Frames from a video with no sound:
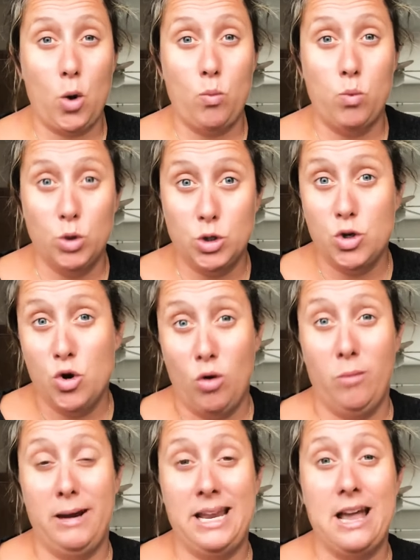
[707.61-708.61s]
would
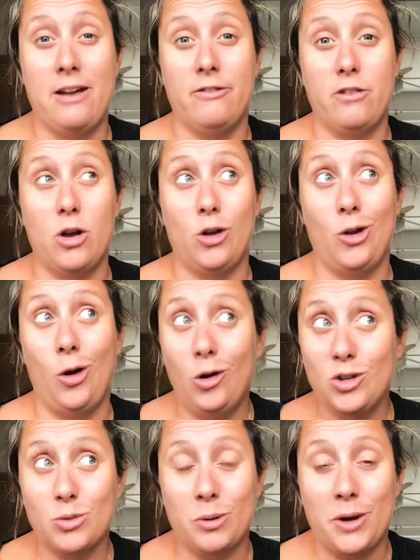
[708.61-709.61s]
normally have got
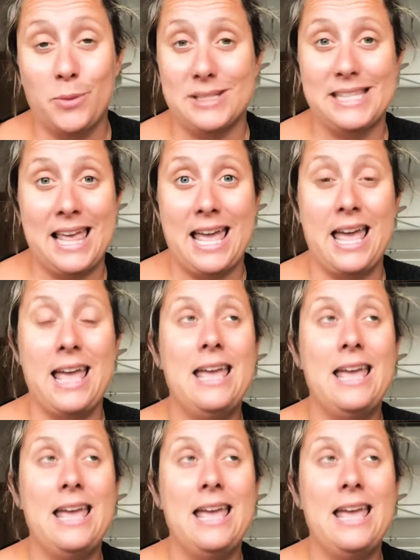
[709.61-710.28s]
when I was there.